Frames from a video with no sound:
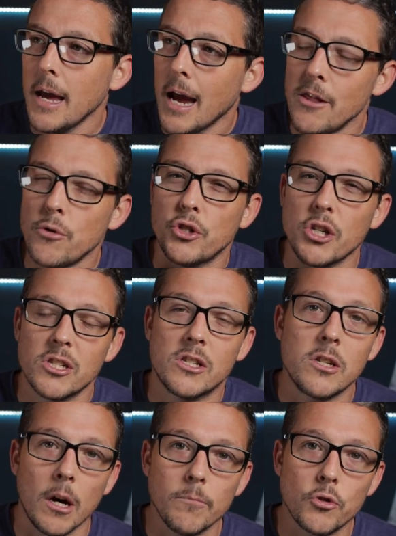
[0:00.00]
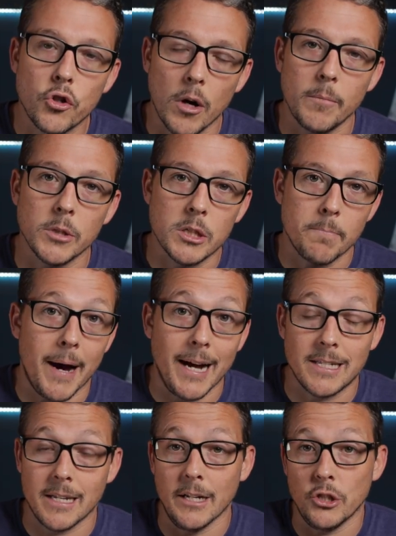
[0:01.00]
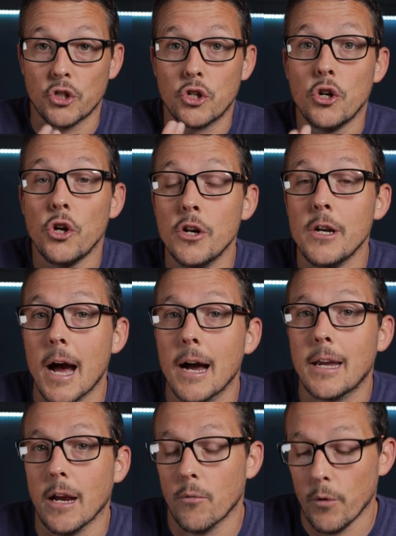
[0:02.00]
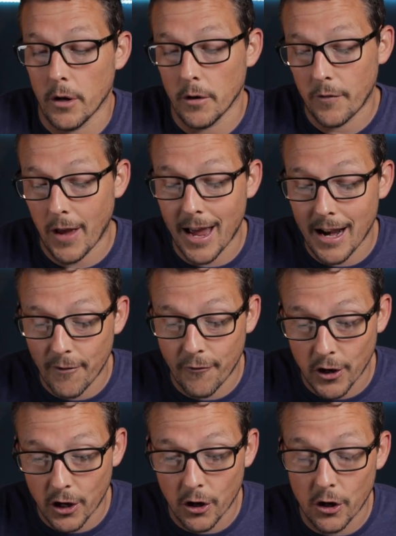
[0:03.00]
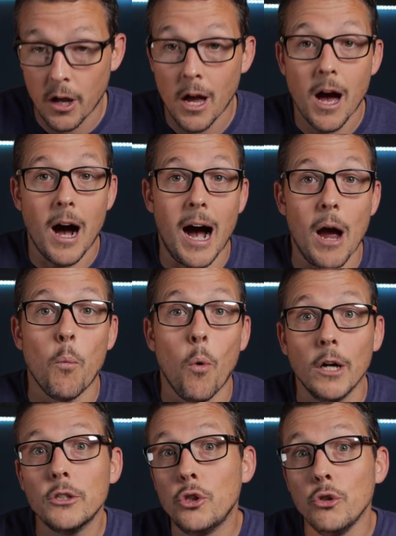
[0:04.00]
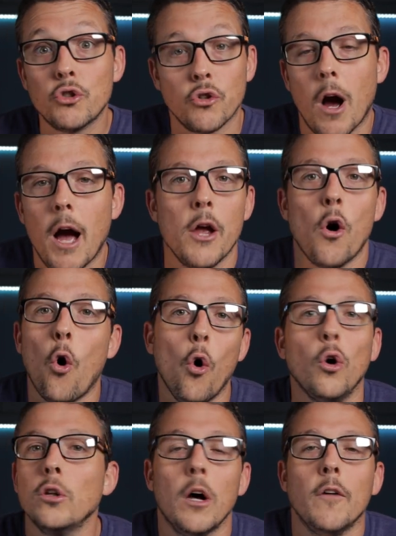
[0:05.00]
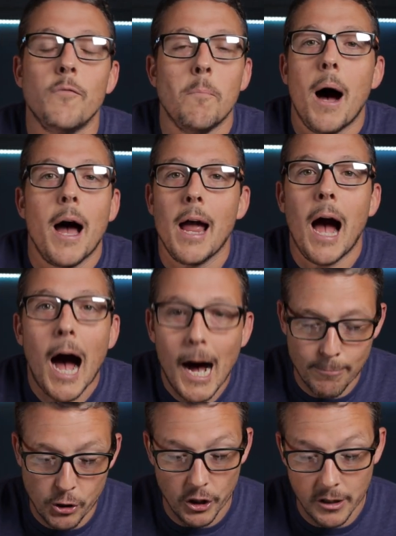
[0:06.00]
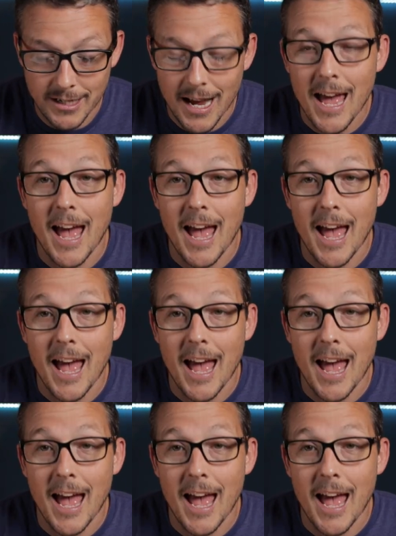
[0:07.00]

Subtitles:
And there was just some troubled spots that I just could not get rid of. And I figured I want to try all of my options.